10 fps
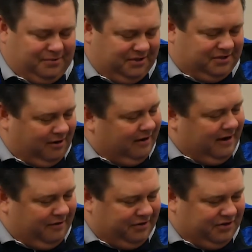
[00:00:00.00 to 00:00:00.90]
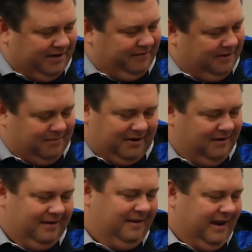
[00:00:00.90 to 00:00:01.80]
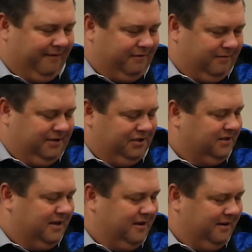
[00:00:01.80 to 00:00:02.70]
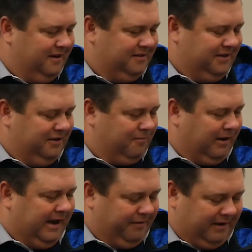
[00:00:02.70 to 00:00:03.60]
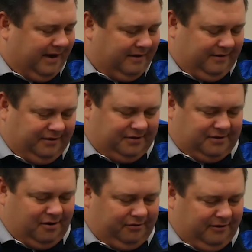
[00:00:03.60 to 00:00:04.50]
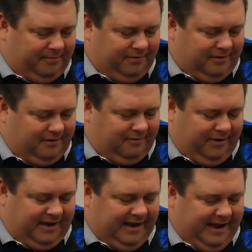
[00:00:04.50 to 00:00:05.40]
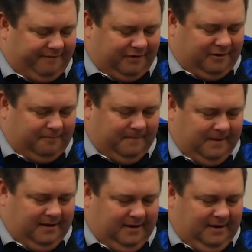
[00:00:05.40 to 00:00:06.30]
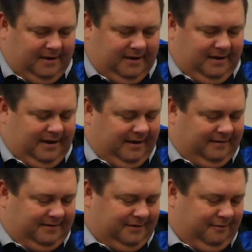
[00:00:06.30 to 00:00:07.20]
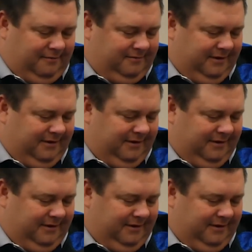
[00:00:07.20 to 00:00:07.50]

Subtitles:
She started out on the JV, but after what she's done, and I see her work ethic, I just called her up a week and a half ago. And so,